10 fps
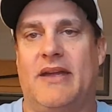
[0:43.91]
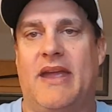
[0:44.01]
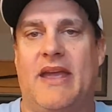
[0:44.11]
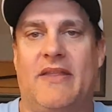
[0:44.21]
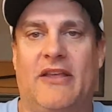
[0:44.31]

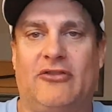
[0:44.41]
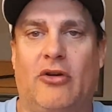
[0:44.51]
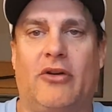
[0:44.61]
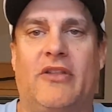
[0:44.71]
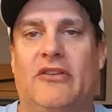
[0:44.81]
And they
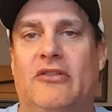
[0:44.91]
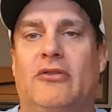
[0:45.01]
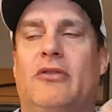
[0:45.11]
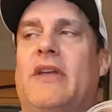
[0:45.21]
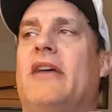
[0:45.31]
started these in
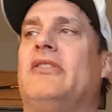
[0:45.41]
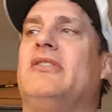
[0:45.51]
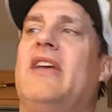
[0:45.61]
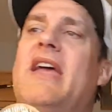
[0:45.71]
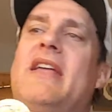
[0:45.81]

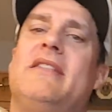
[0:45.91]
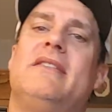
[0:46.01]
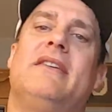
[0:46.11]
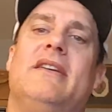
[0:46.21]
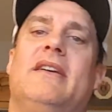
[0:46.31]

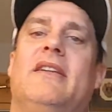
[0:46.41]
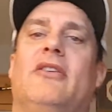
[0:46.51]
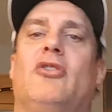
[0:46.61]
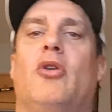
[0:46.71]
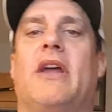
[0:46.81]
2010.
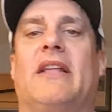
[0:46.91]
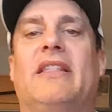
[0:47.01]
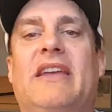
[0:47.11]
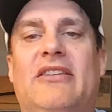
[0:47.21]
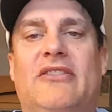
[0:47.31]
They're going at
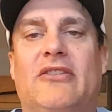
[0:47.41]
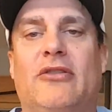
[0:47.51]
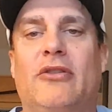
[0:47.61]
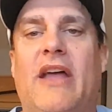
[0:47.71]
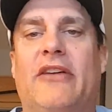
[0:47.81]
least to
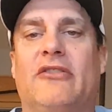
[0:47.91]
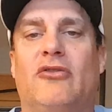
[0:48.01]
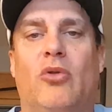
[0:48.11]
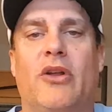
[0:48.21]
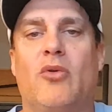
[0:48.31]

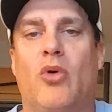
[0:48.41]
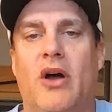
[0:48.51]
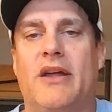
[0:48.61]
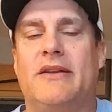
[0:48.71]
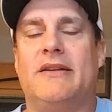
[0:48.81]

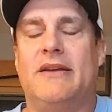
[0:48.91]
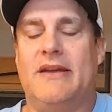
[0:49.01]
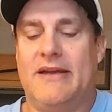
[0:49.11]
2021.